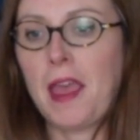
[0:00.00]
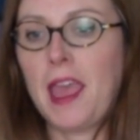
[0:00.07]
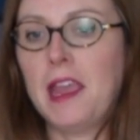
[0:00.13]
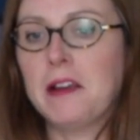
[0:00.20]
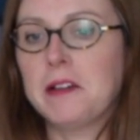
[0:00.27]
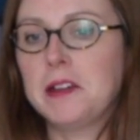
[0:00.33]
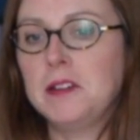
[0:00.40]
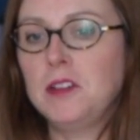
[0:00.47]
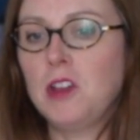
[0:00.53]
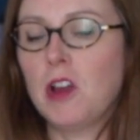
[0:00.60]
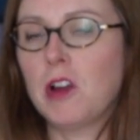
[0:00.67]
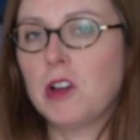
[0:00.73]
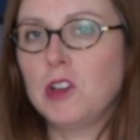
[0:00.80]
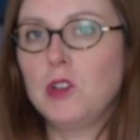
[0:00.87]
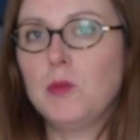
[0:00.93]
Aran
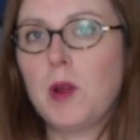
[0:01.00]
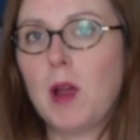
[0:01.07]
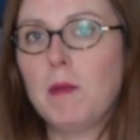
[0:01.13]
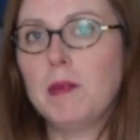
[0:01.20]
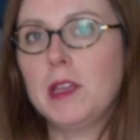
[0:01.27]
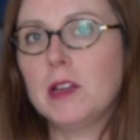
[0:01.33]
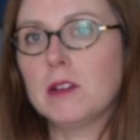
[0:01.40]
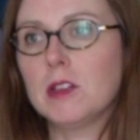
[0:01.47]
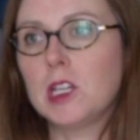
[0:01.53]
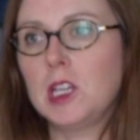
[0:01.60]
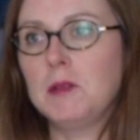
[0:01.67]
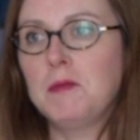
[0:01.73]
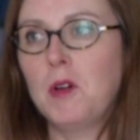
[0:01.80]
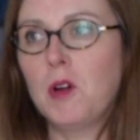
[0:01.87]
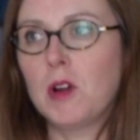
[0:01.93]
yarn, you probably are
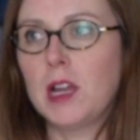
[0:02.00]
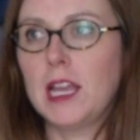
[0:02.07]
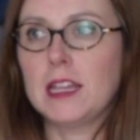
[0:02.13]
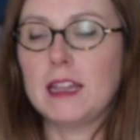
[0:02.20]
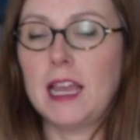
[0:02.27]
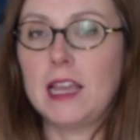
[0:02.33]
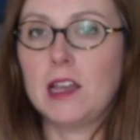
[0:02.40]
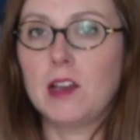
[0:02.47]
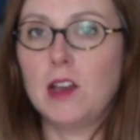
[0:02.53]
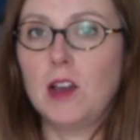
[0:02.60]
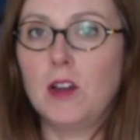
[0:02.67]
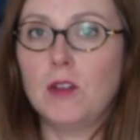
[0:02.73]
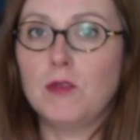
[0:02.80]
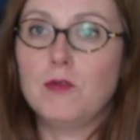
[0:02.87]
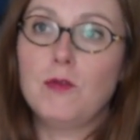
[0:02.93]
looking more at like
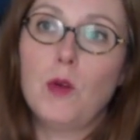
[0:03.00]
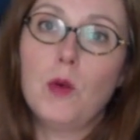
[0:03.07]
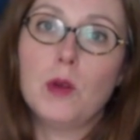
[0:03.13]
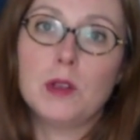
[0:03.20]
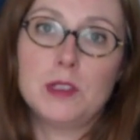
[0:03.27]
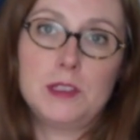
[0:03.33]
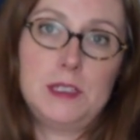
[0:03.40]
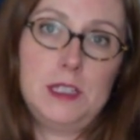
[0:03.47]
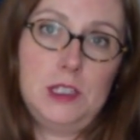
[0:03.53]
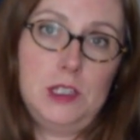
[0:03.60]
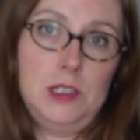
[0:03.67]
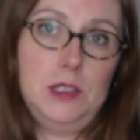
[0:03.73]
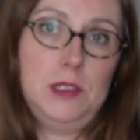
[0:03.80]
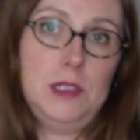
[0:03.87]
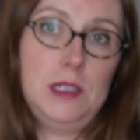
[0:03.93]
4
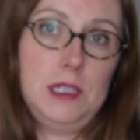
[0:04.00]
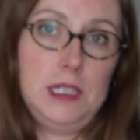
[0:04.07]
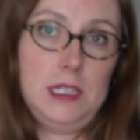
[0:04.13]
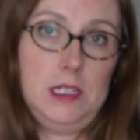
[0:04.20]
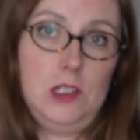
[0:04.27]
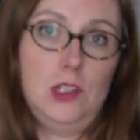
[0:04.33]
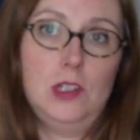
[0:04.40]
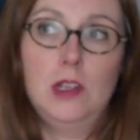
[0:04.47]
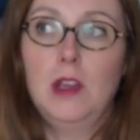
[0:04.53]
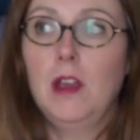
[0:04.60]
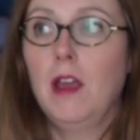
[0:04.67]
stitches to the inch.